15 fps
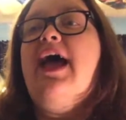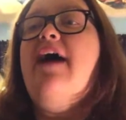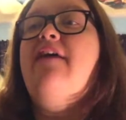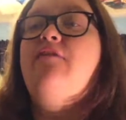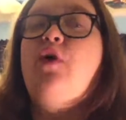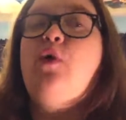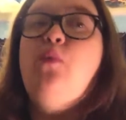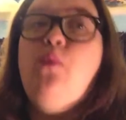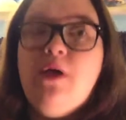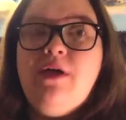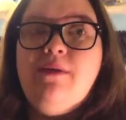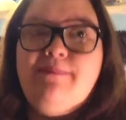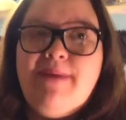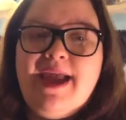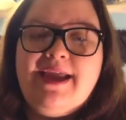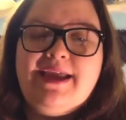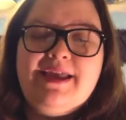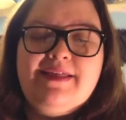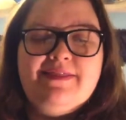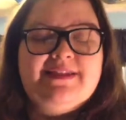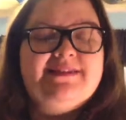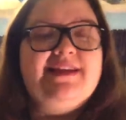ever will make
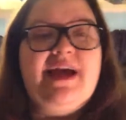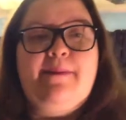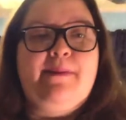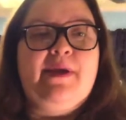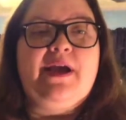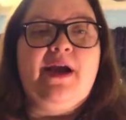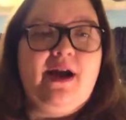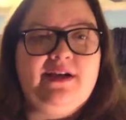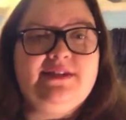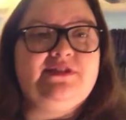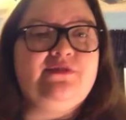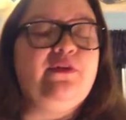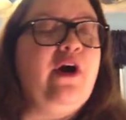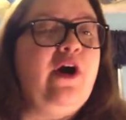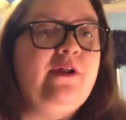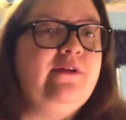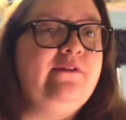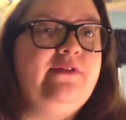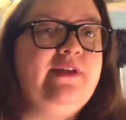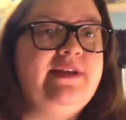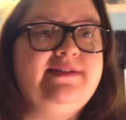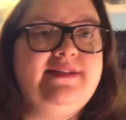in this epic hunt for all
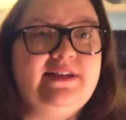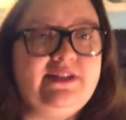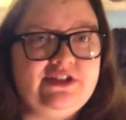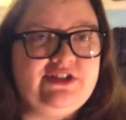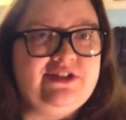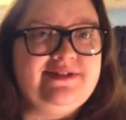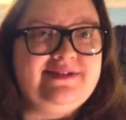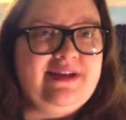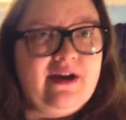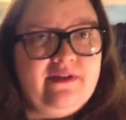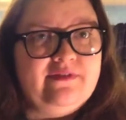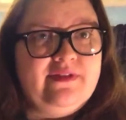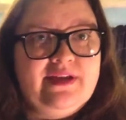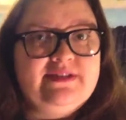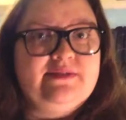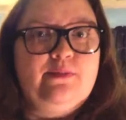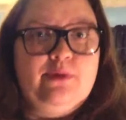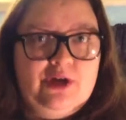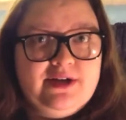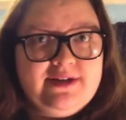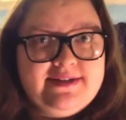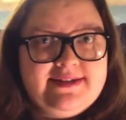of these editions of these
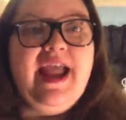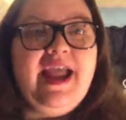books.